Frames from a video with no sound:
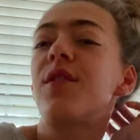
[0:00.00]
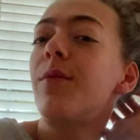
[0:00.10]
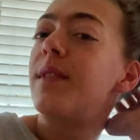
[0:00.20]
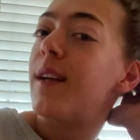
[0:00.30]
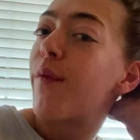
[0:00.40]
so
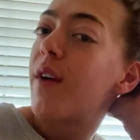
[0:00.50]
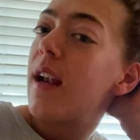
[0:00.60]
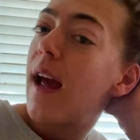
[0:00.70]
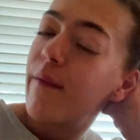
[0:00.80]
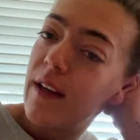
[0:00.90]
different
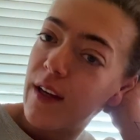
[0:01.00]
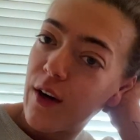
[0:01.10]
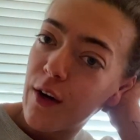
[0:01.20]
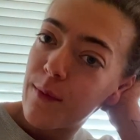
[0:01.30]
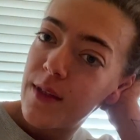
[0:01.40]
having
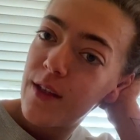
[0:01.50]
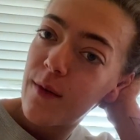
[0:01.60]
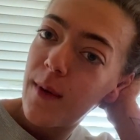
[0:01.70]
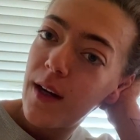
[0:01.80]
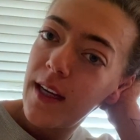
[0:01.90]
carbs in your
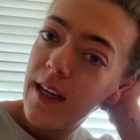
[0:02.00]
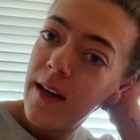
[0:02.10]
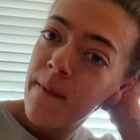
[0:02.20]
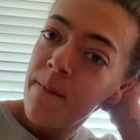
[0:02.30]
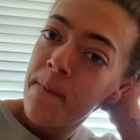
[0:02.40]
body.
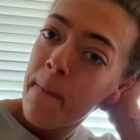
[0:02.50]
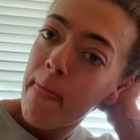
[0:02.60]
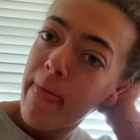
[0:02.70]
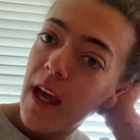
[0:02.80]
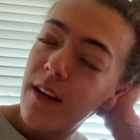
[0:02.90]

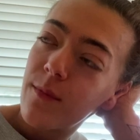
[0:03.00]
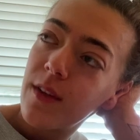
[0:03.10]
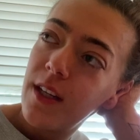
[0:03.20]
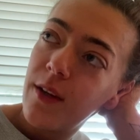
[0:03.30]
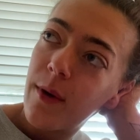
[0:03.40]
I don't
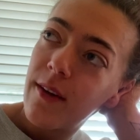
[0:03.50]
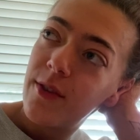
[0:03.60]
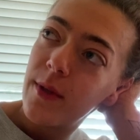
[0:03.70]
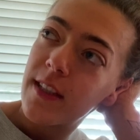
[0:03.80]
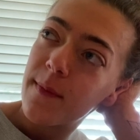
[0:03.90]
really know how
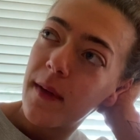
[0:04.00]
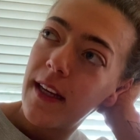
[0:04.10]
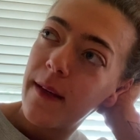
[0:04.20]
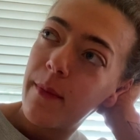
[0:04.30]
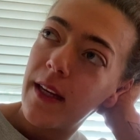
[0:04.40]
to explain
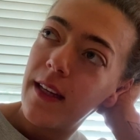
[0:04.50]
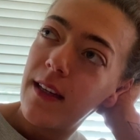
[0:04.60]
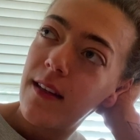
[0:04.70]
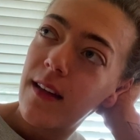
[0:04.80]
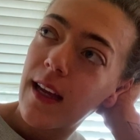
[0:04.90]
it, but
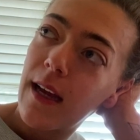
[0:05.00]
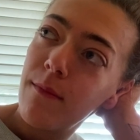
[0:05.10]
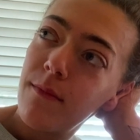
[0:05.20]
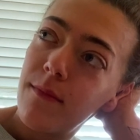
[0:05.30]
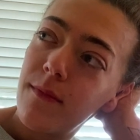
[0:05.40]
it, like,
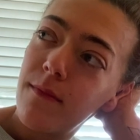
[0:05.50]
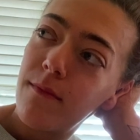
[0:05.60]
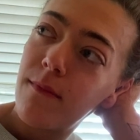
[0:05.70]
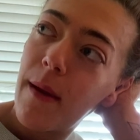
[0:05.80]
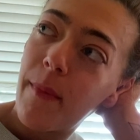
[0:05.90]
I'm,
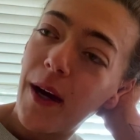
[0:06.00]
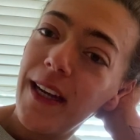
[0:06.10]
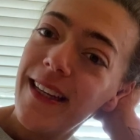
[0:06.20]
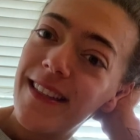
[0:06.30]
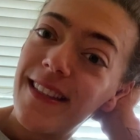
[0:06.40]
my
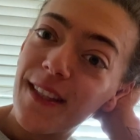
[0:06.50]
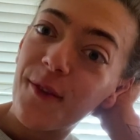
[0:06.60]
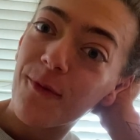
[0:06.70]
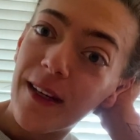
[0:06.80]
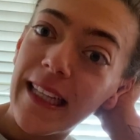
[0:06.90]
body is still
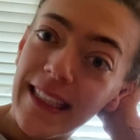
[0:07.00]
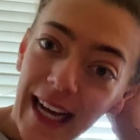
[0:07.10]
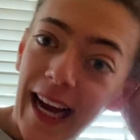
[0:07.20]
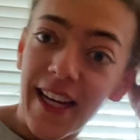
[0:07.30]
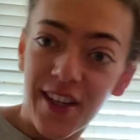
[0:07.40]
really
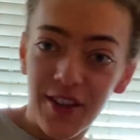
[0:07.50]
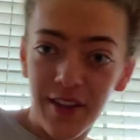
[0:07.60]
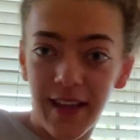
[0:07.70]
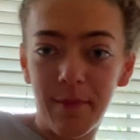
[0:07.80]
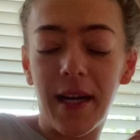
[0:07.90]
tired.
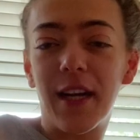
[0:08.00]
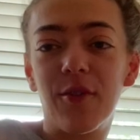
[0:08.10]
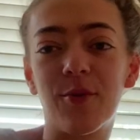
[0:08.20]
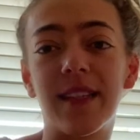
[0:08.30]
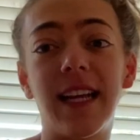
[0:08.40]
Like, my
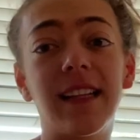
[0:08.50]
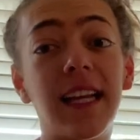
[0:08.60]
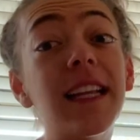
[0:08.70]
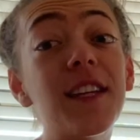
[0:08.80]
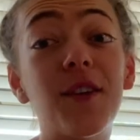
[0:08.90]
coach was like,
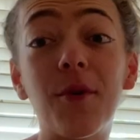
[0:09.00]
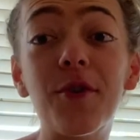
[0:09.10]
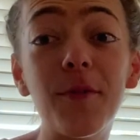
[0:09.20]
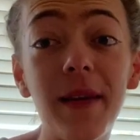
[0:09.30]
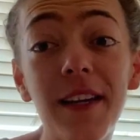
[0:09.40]
Lainey, don't
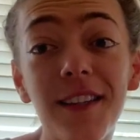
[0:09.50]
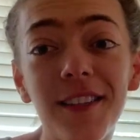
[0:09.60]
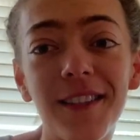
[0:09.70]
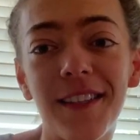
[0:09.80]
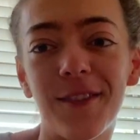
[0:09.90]
do P
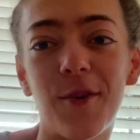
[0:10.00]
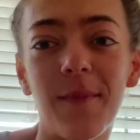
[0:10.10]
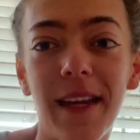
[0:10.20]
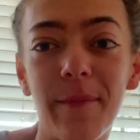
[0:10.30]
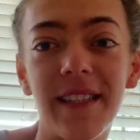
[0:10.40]
Rs, because
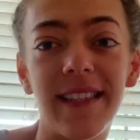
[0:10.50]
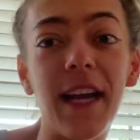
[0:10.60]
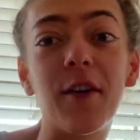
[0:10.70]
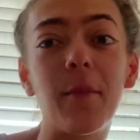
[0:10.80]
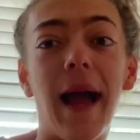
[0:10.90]
normally I'm a
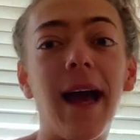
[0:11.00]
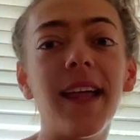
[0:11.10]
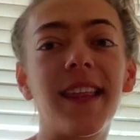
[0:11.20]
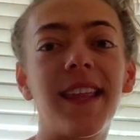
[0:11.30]
psychopath.